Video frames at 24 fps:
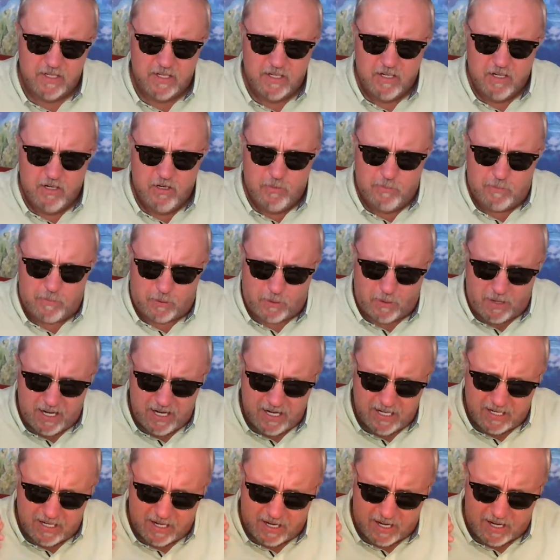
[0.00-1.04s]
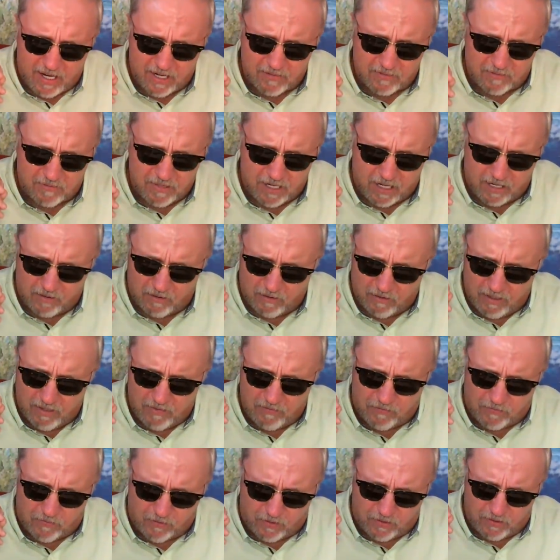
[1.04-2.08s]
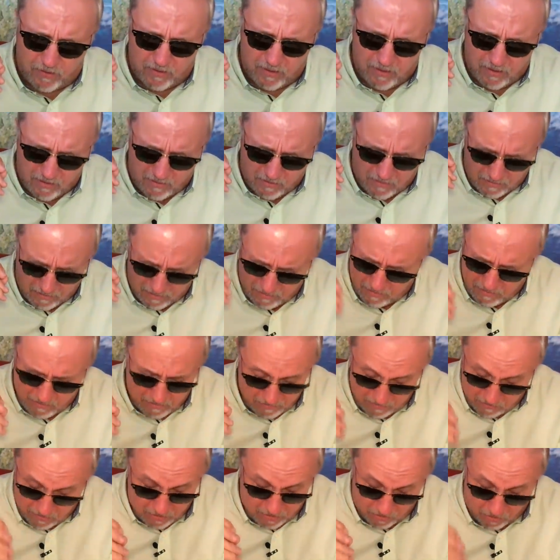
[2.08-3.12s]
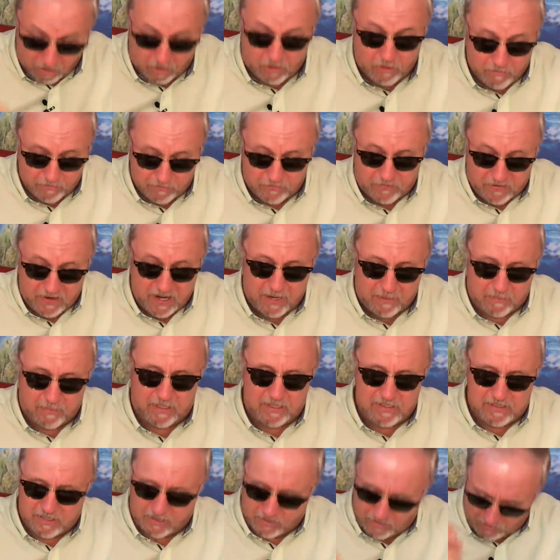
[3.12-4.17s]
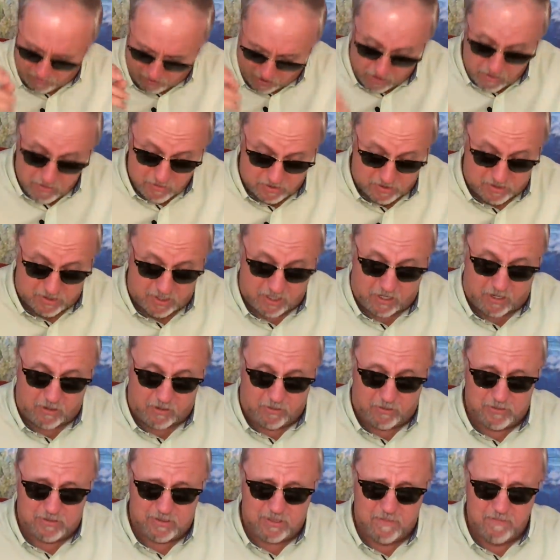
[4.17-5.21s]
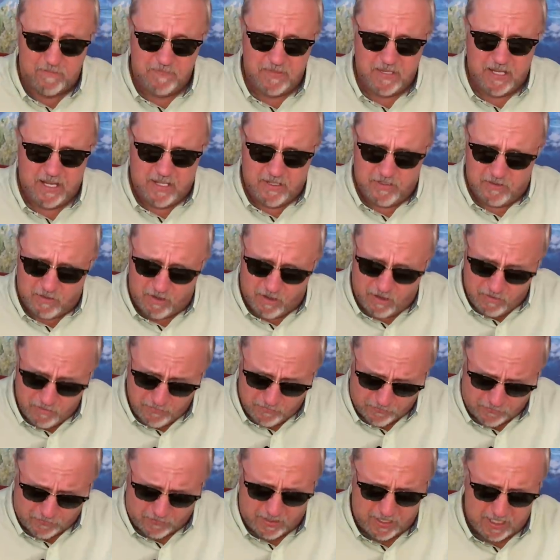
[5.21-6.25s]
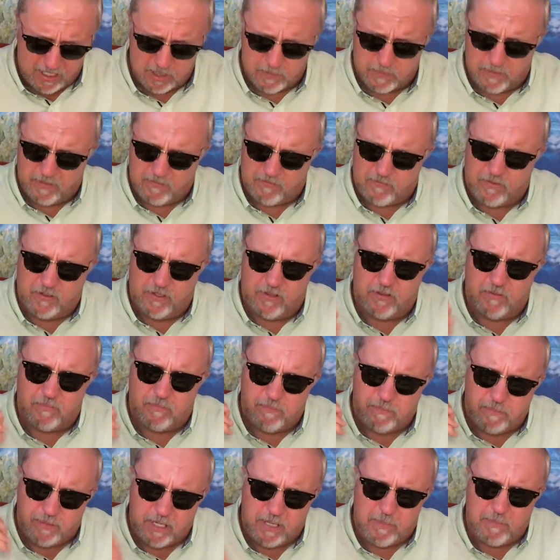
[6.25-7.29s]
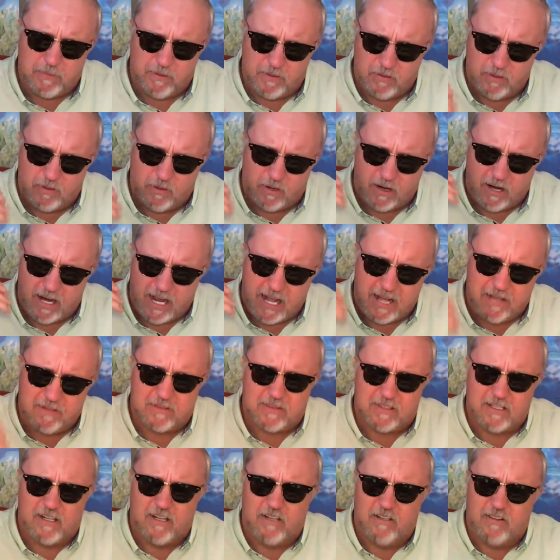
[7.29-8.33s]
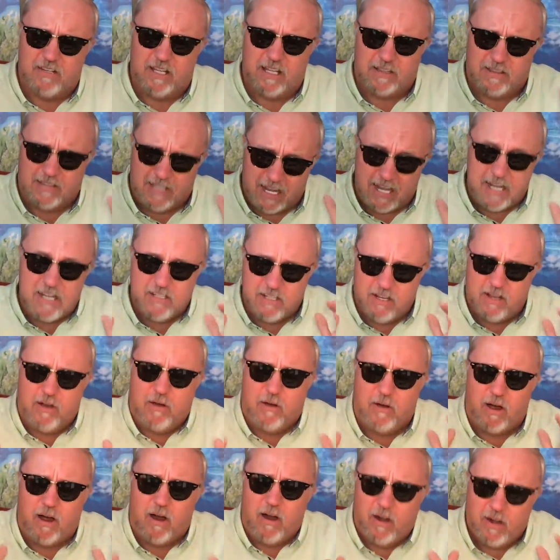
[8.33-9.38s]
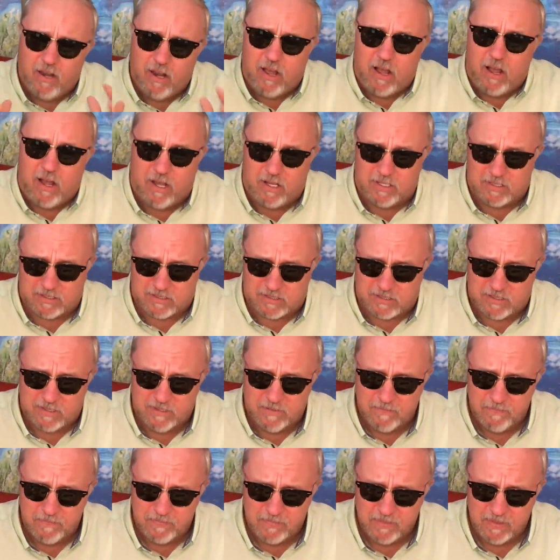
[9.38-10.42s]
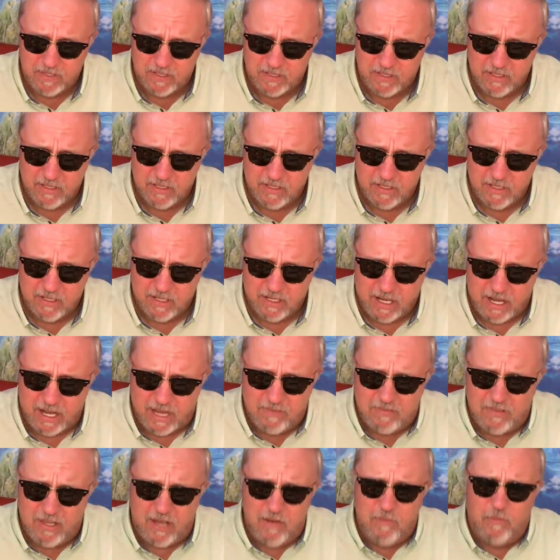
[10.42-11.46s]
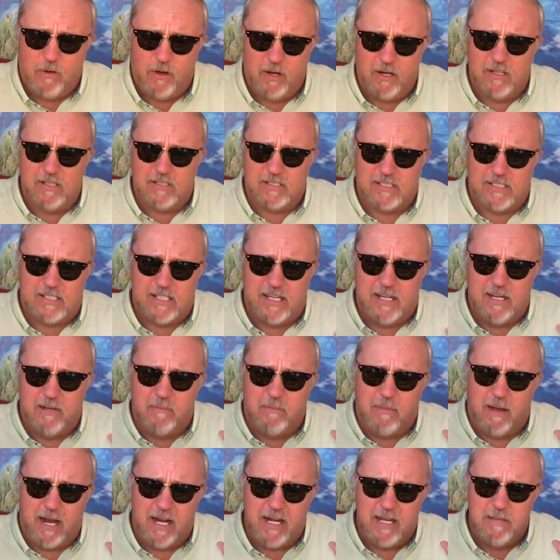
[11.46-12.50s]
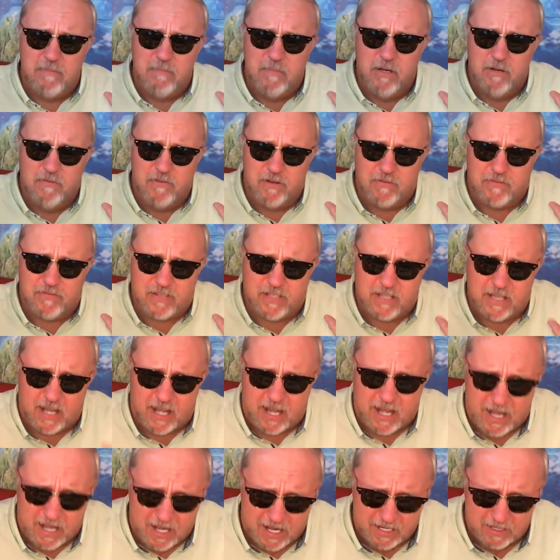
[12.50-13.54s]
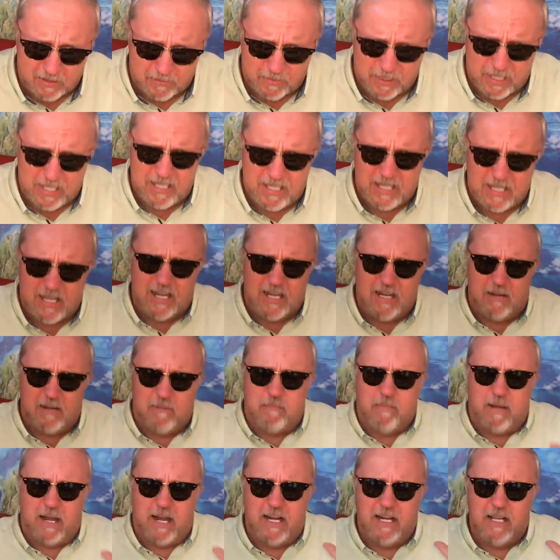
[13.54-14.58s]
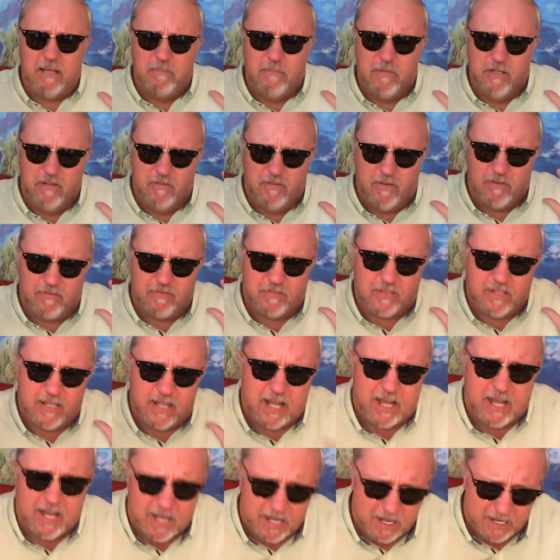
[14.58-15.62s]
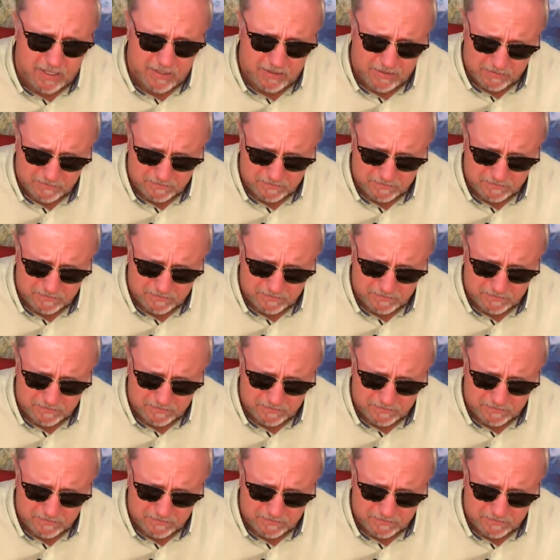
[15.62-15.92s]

who pray, God, not only for their own families and their own souls and their own friends, but for people who are out there that they know are lost. And they want to see a mighty move of God, and we need a mighty move of God.